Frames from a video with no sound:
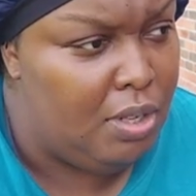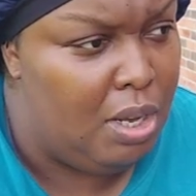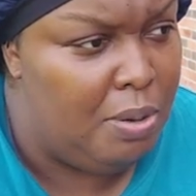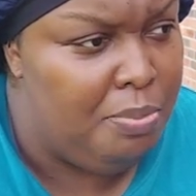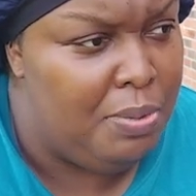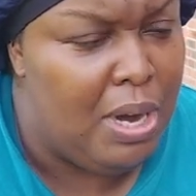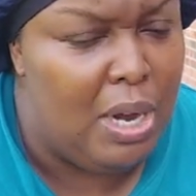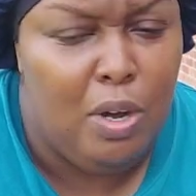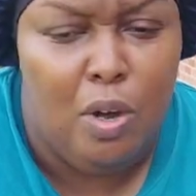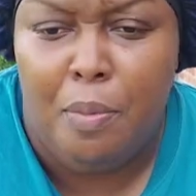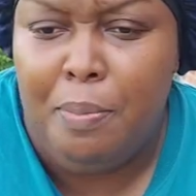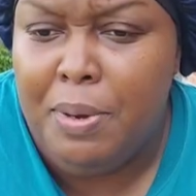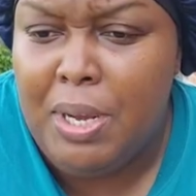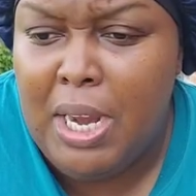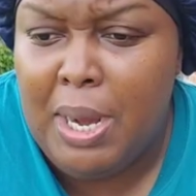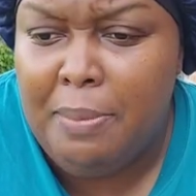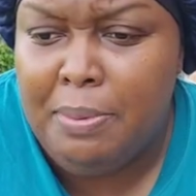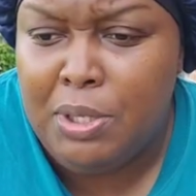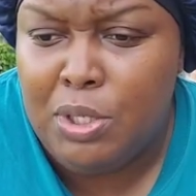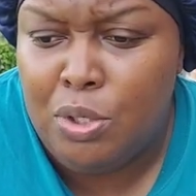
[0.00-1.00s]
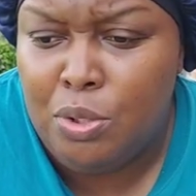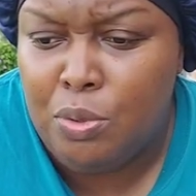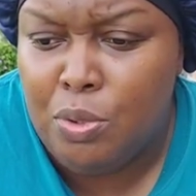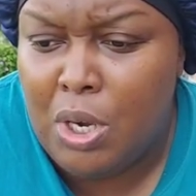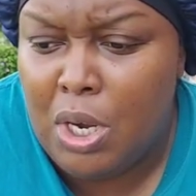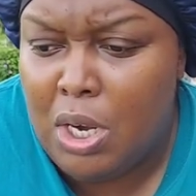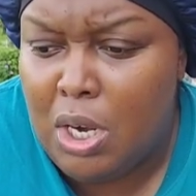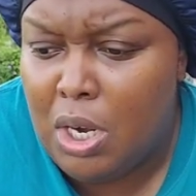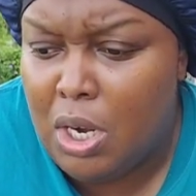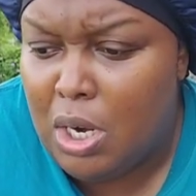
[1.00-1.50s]
not going to be able
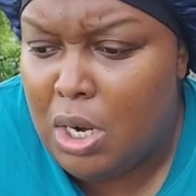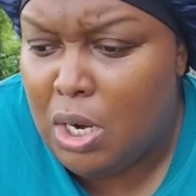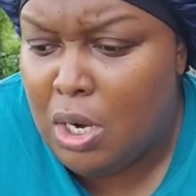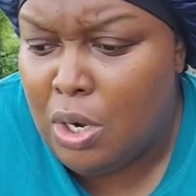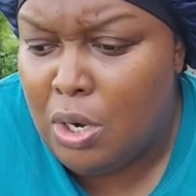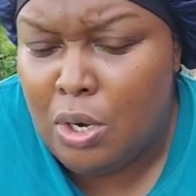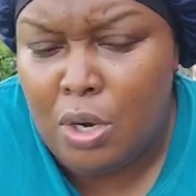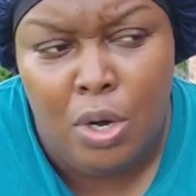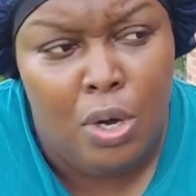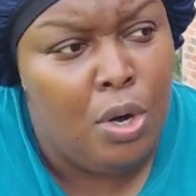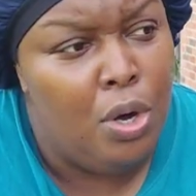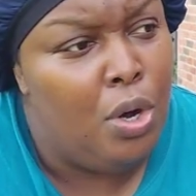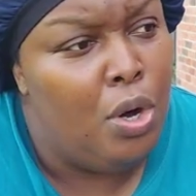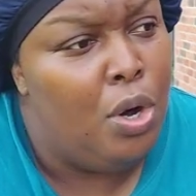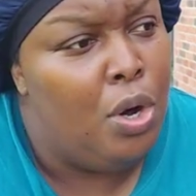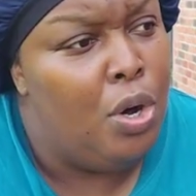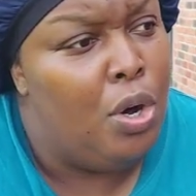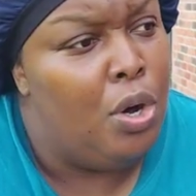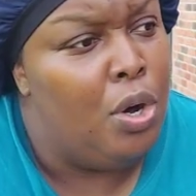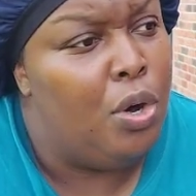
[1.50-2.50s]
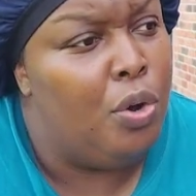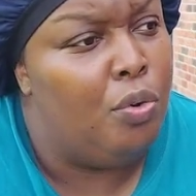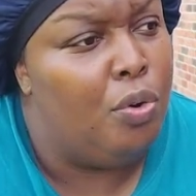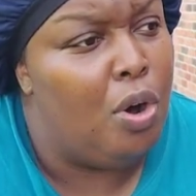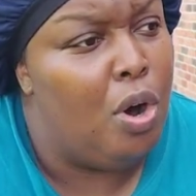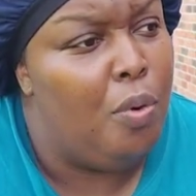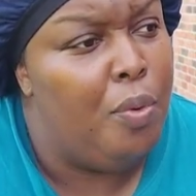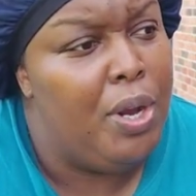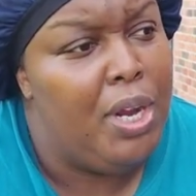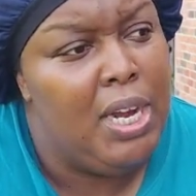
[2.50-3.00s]
to
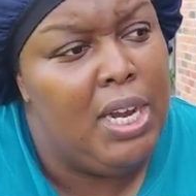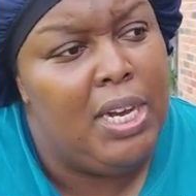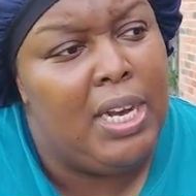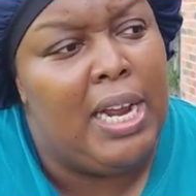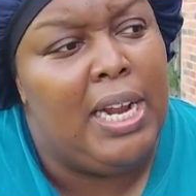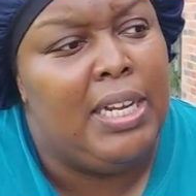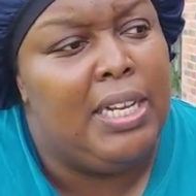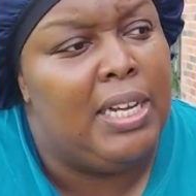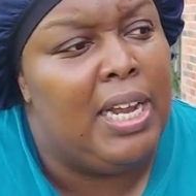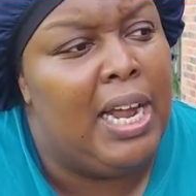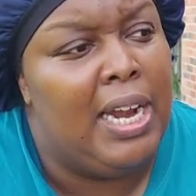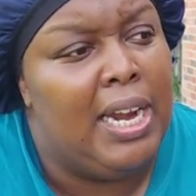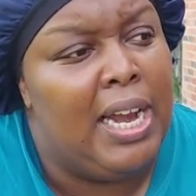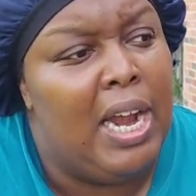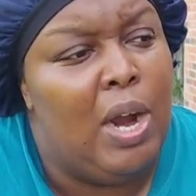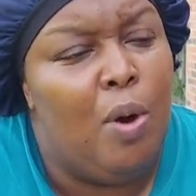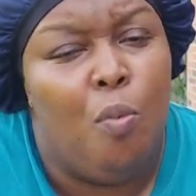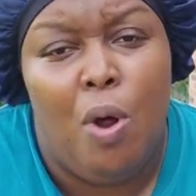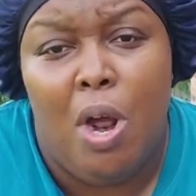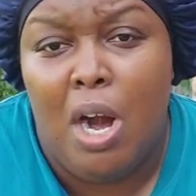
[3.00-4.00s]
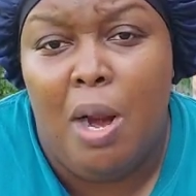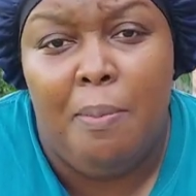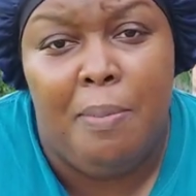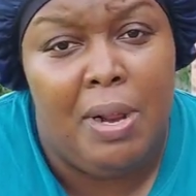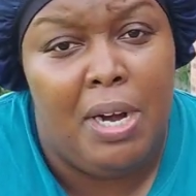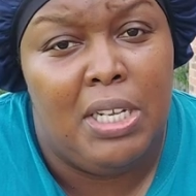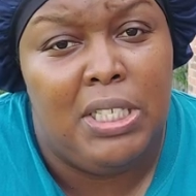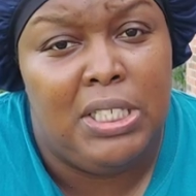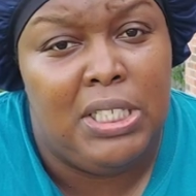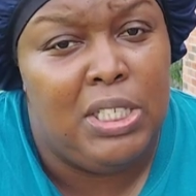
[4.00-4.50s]
grow it. Like, I got
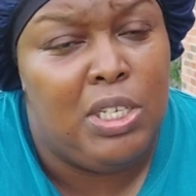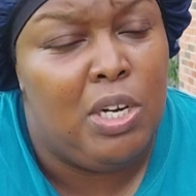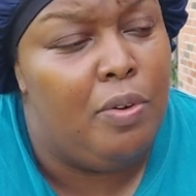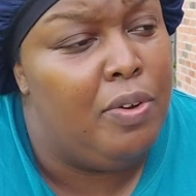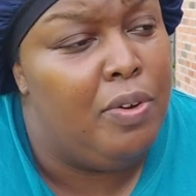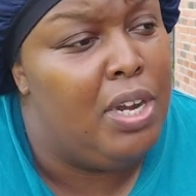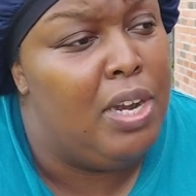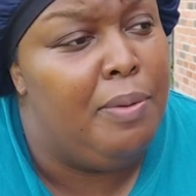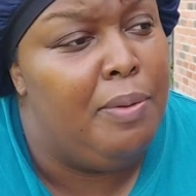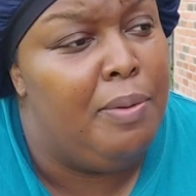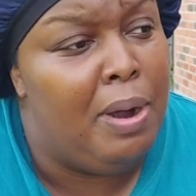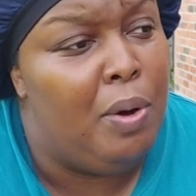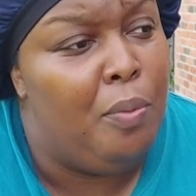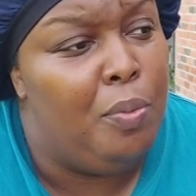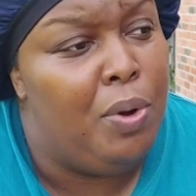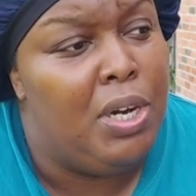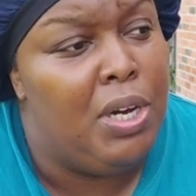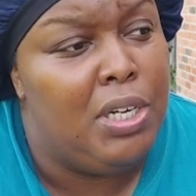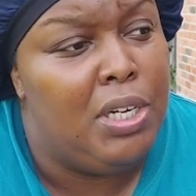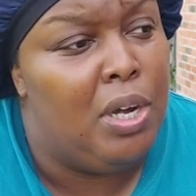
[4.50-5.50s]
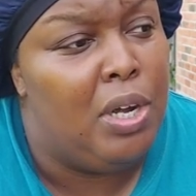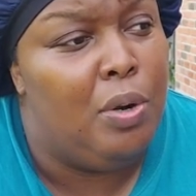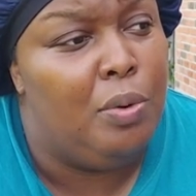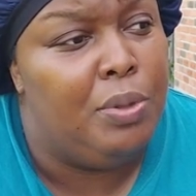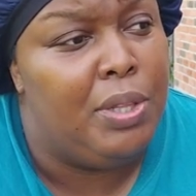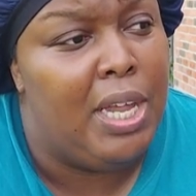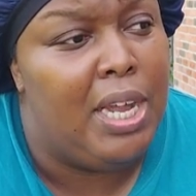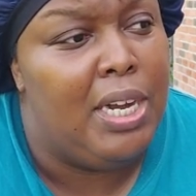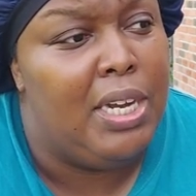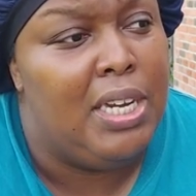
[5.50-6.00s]
watermelon sitting over here in my window
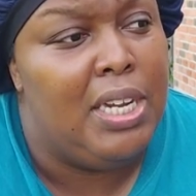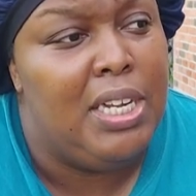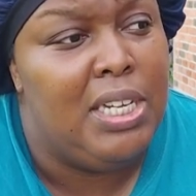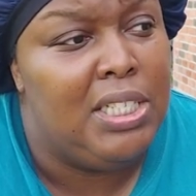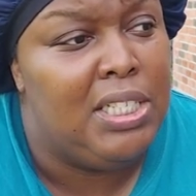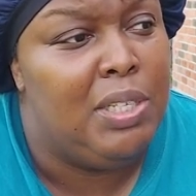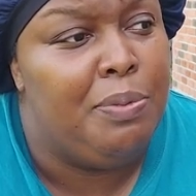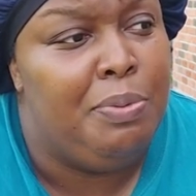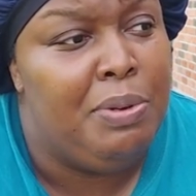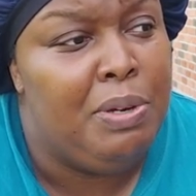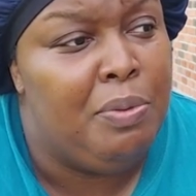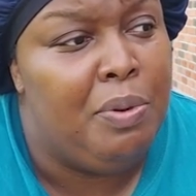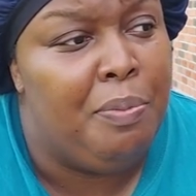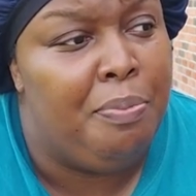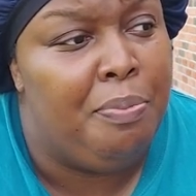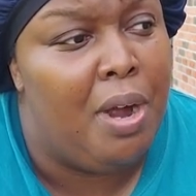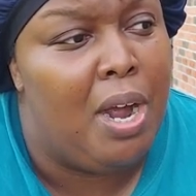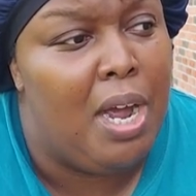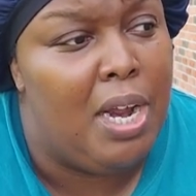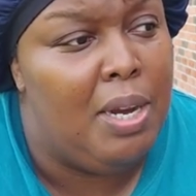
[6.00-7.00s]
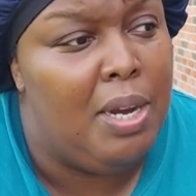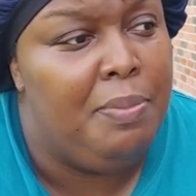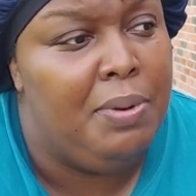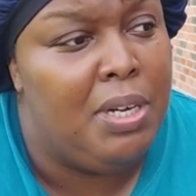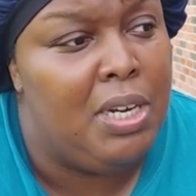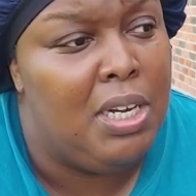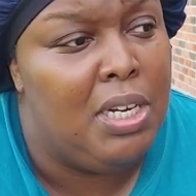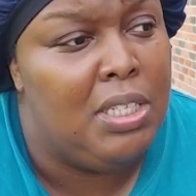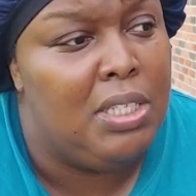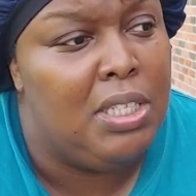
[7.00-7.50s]
that needs to be repotted
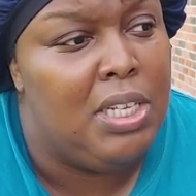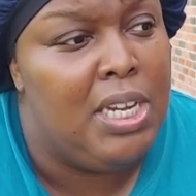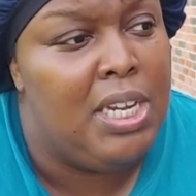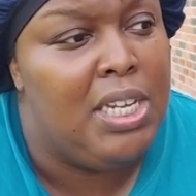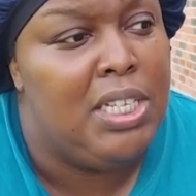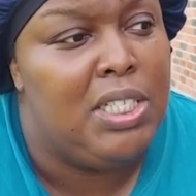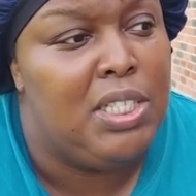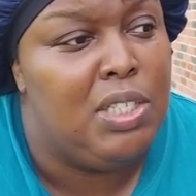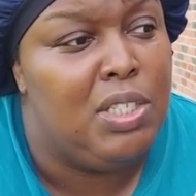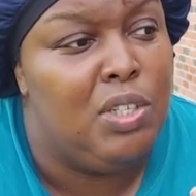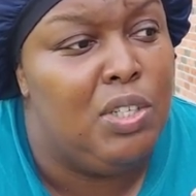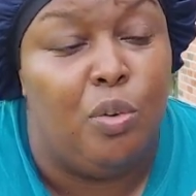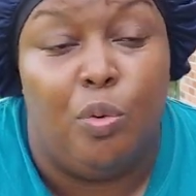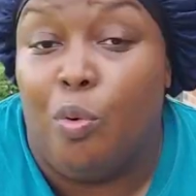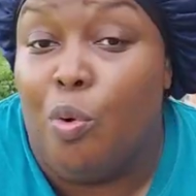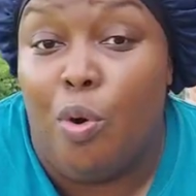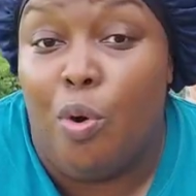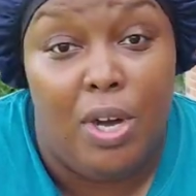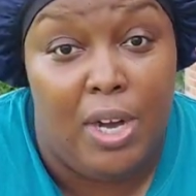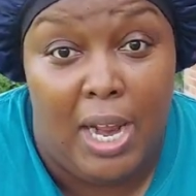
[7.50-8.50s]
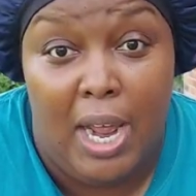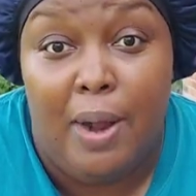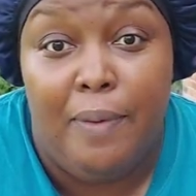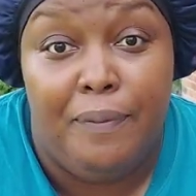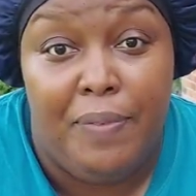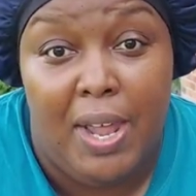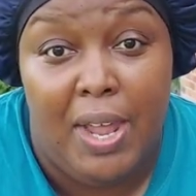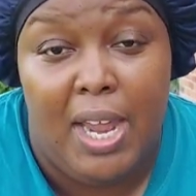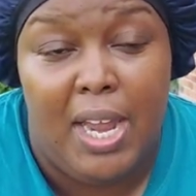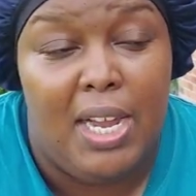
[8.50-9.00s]
because it's growing out
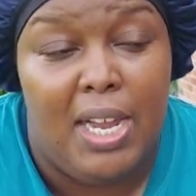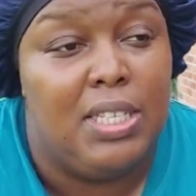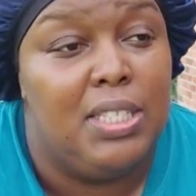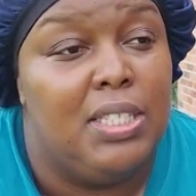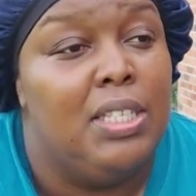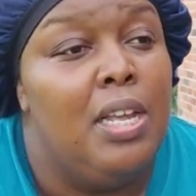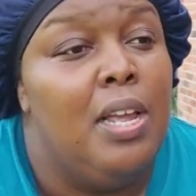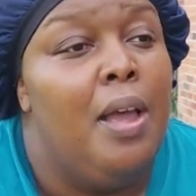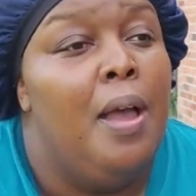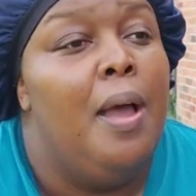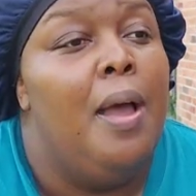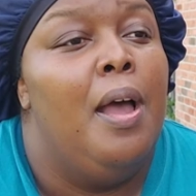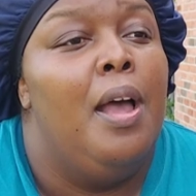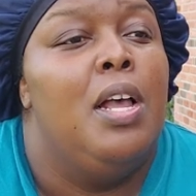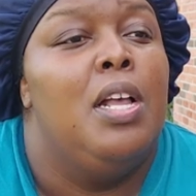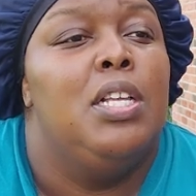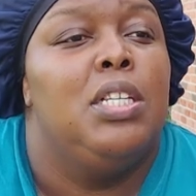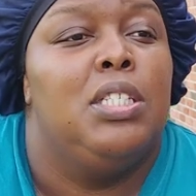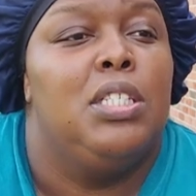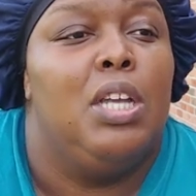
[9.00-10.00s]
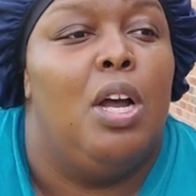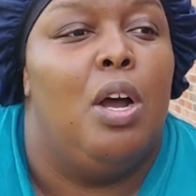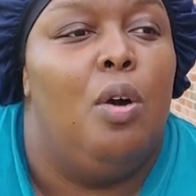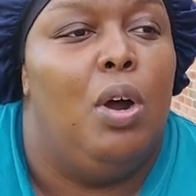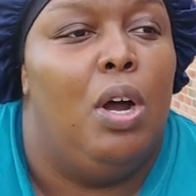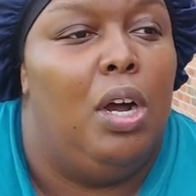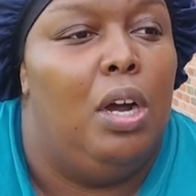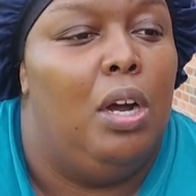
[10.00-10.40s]
fast. So